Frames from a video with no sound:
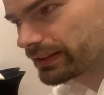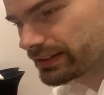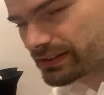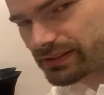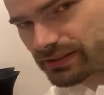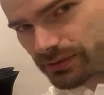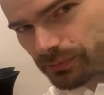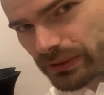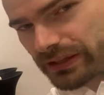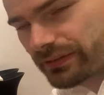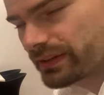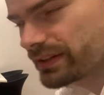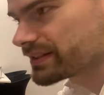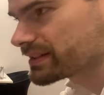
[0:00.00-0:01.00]
That's the
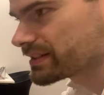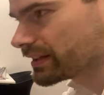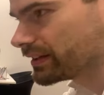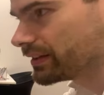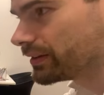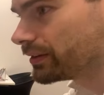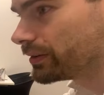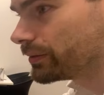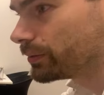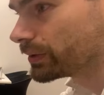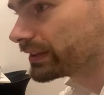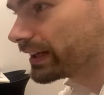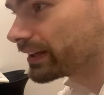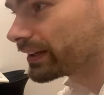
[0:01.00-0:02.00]
previous
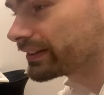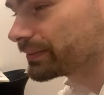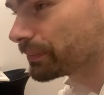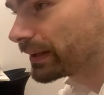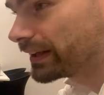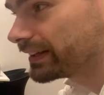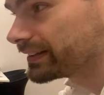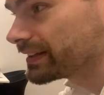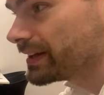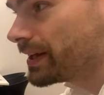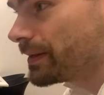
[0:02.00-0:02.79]
what I explained,